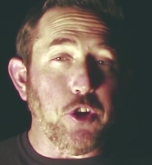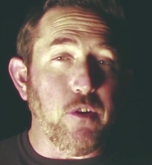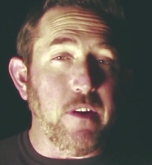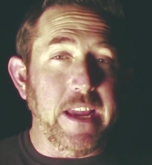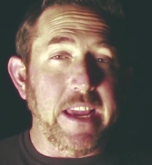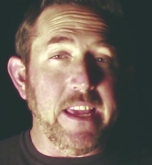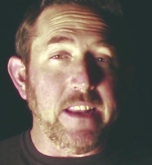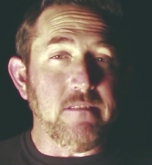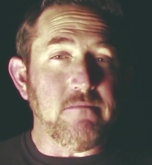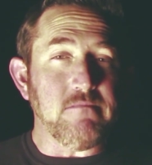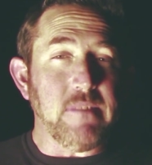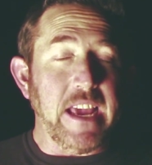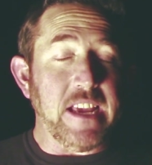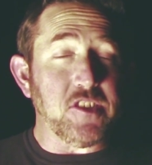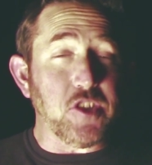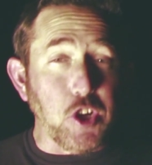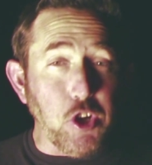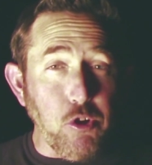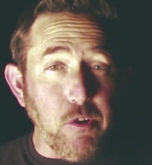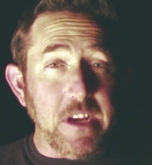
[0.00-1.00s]
you're in,
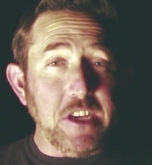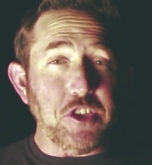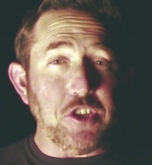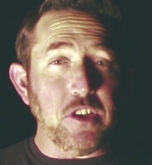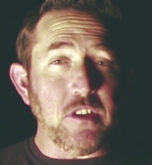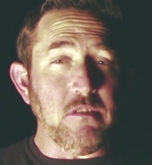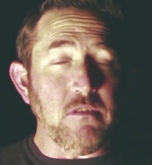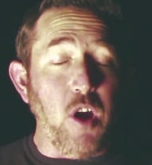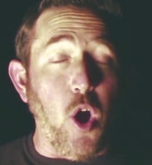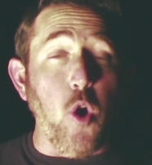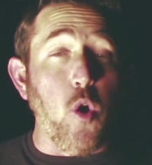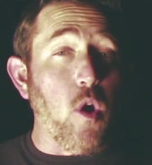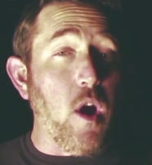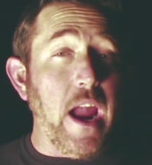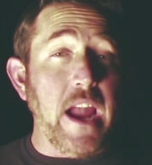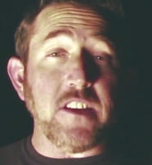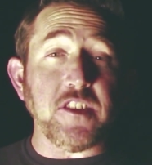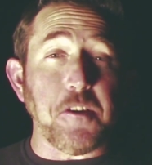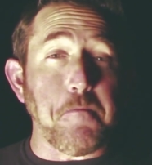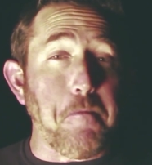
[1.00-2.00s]
as a Christian or
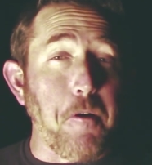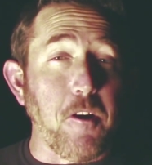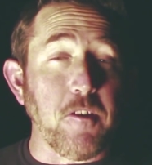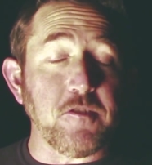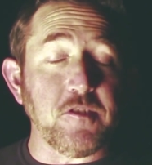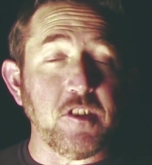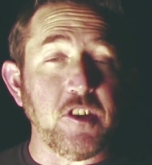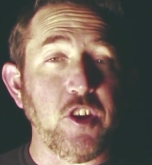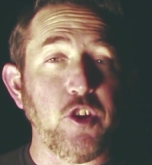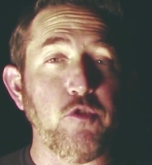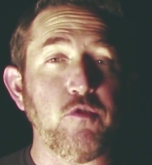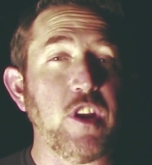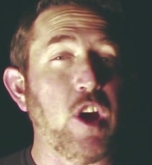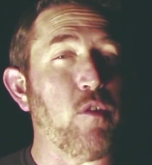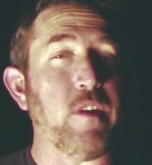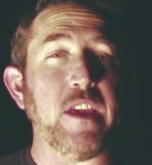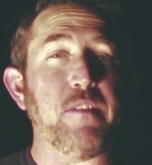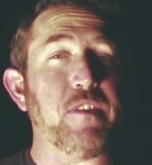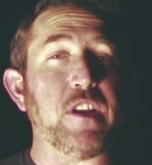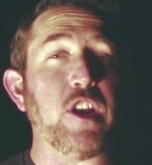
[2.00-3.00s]
as a person who
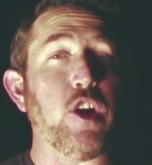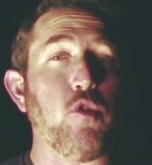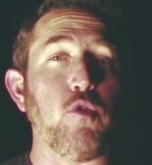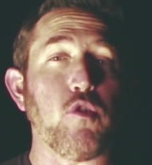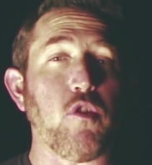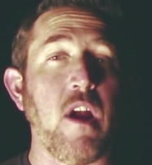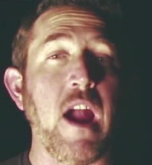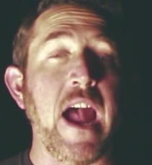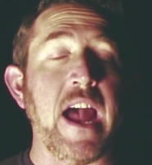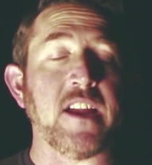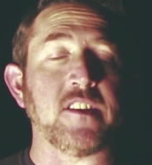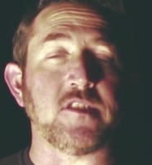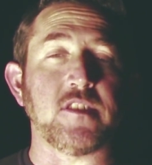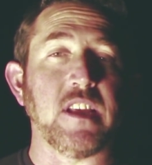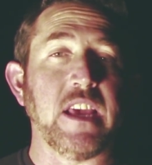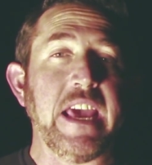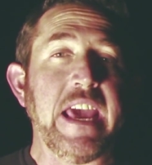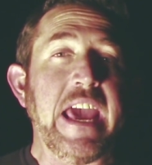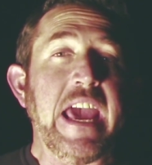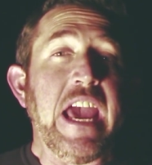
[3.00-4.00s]
don't even know Christ,
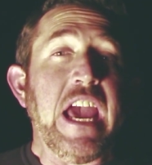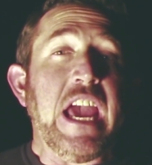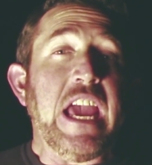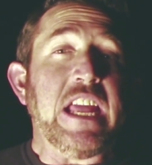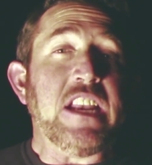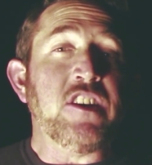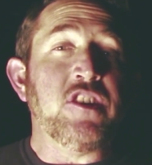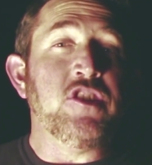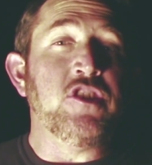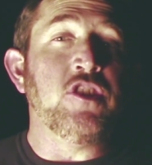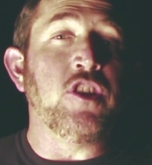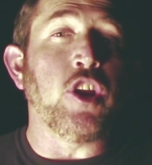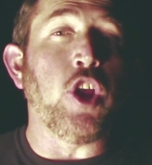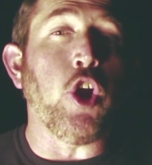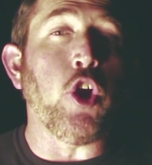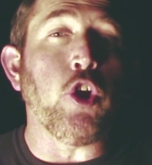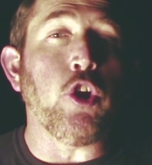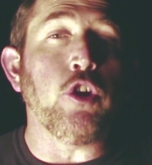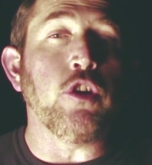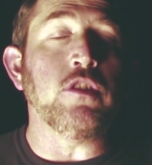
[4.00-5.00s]

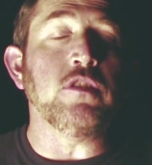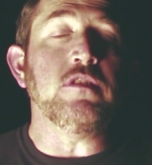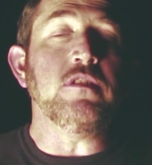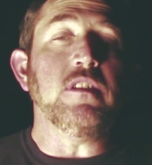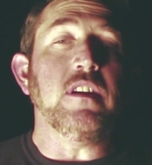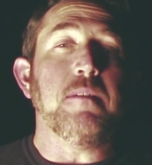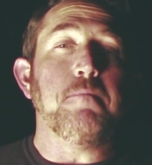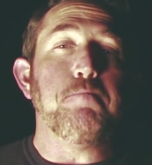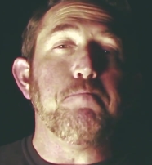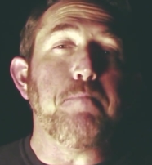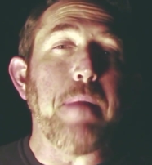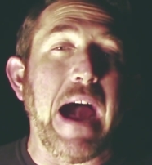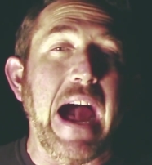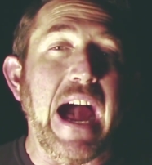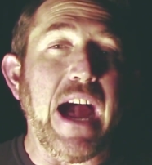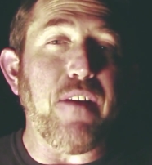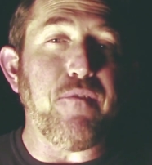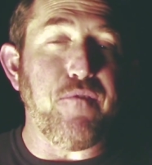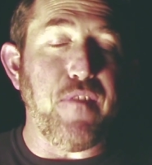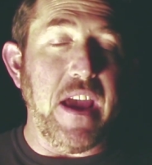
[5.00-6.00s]
learn
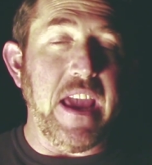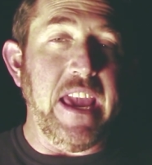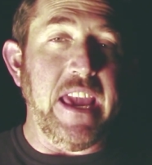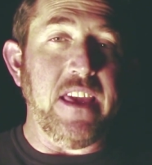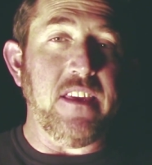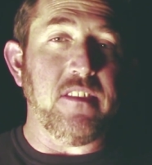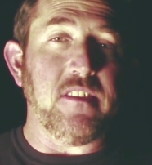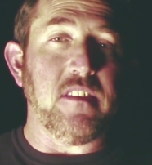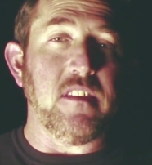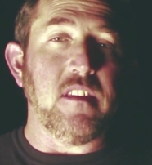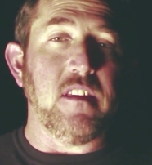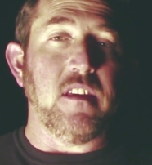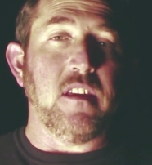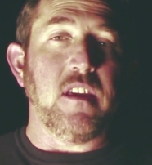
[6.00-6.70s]
by faith,